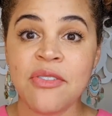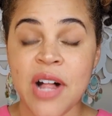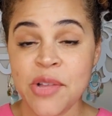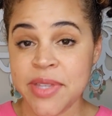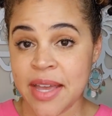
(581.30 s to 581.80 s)

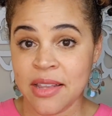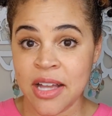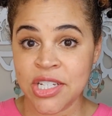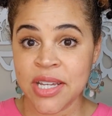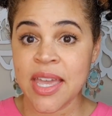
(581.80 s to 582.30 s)
Following that
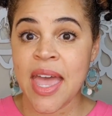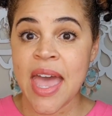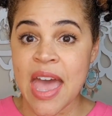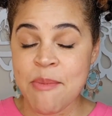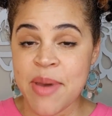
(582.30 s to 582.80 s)
logic,
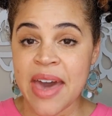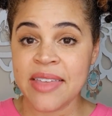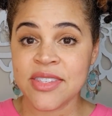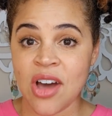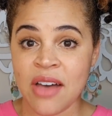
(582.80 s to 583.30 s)

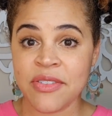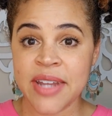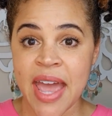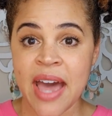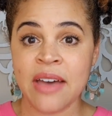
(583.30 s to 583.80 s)
empaths often
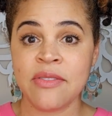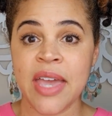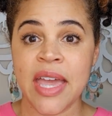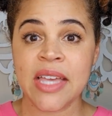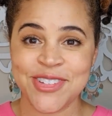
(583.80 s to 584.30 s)
have
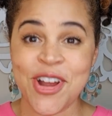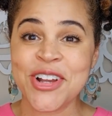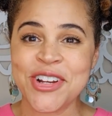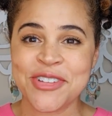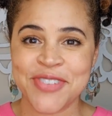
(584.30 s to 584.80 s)

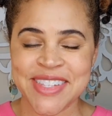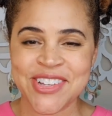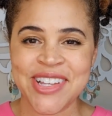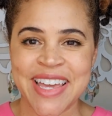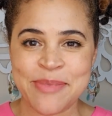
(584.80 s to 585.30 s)
stronger
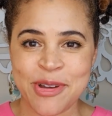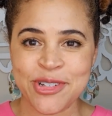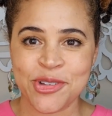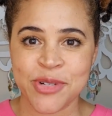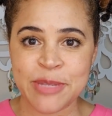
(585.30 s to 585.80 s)
physical and
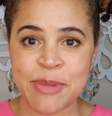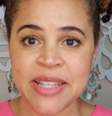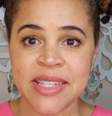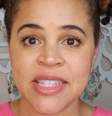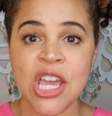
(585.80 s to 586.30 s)
emotional
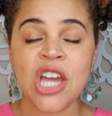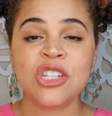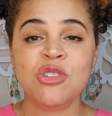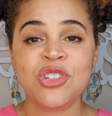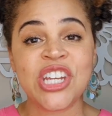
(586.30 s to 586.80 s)
responses
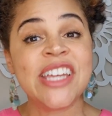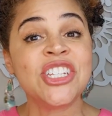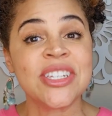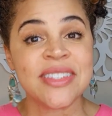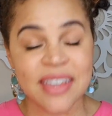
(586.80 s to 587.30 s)
to
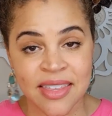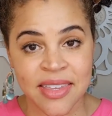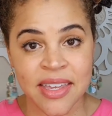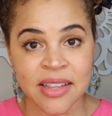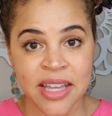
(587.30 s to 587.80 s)
changes in
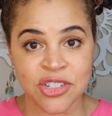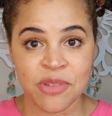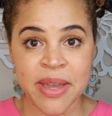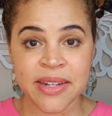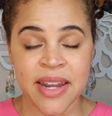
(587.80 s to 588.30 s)
the
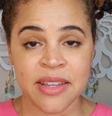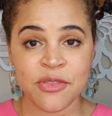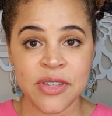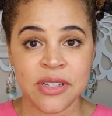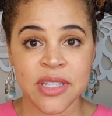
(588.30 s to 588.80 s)
electromagnetic
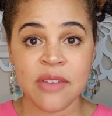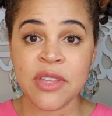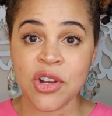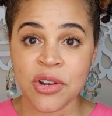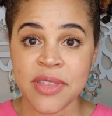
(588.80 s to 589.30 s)
fields of
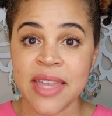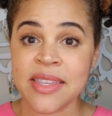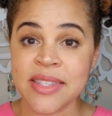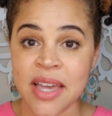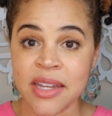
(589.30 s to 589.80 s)
the Earth and
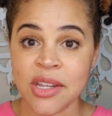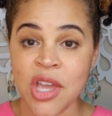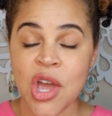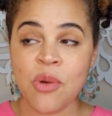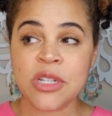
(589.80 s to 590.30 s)
the Sun,
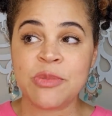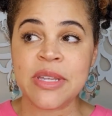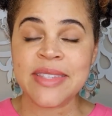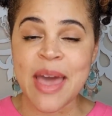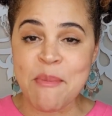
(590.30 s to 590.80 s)
which
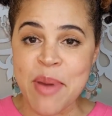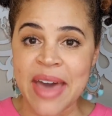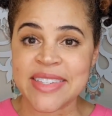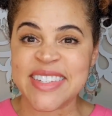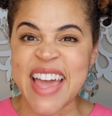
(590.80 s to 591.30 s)
means
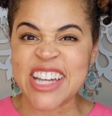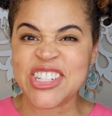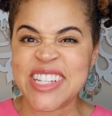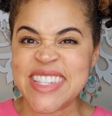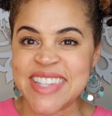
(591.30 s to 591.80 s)
empaths can
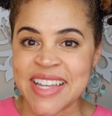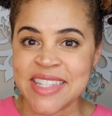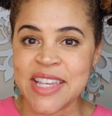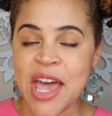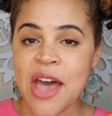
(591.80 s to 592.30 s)
actually
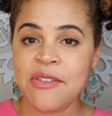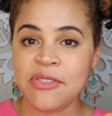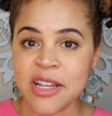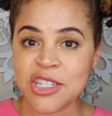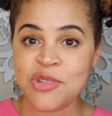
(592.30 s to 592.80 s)
sense
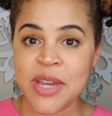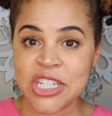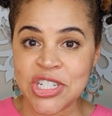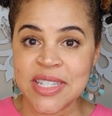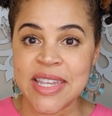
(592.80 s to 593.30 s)

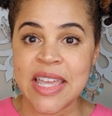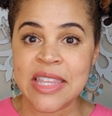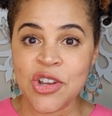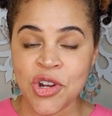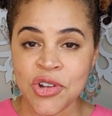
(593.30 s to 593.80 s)
fluctuations in
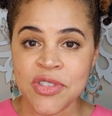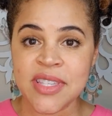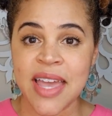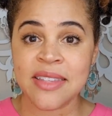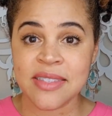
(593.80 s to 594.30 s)
the
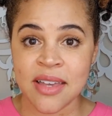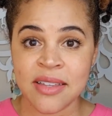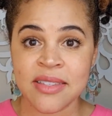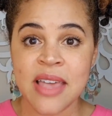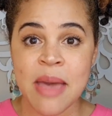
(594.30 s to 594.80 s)
Earth's and
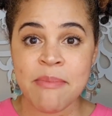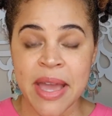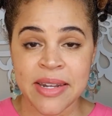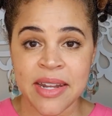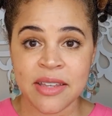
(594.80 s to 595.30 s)
Sun's
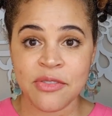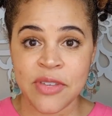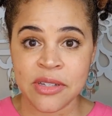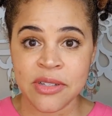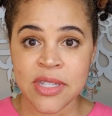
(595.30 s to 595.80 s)
magnetic
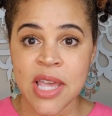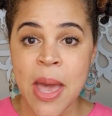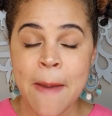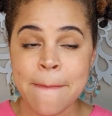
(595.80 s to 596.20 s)
fields